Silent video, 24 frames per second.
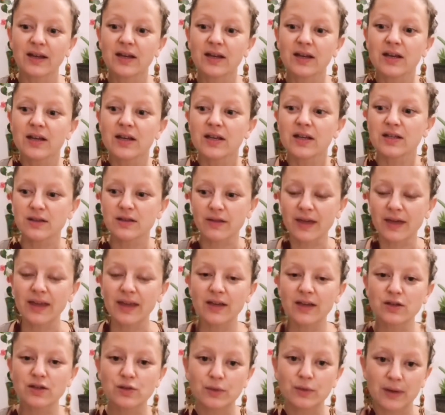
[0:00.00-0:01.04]
So they
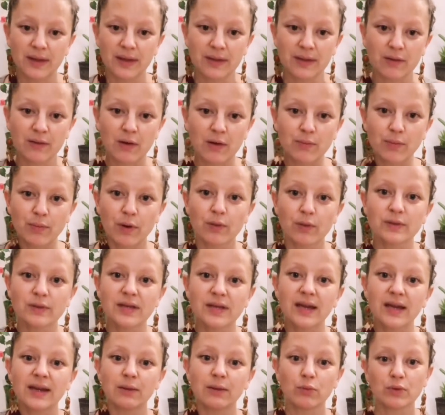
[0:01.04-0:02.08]
could do it in their own bowls,
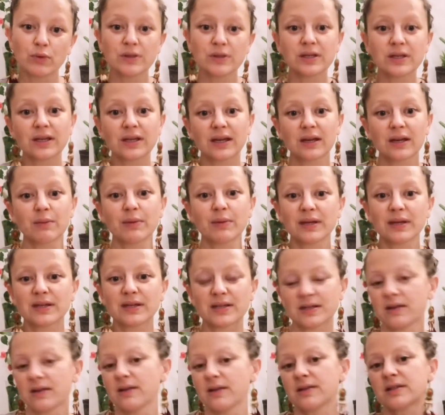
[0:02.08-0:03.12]
and it wasn't going to be a
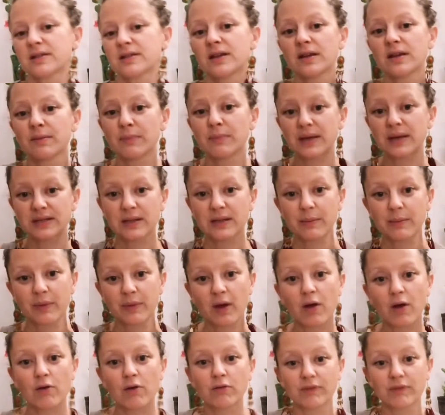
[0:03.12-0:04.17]
disaster and mess up the
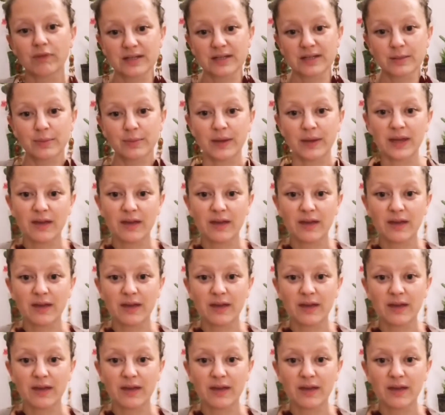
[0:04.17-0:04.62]
whole recipe.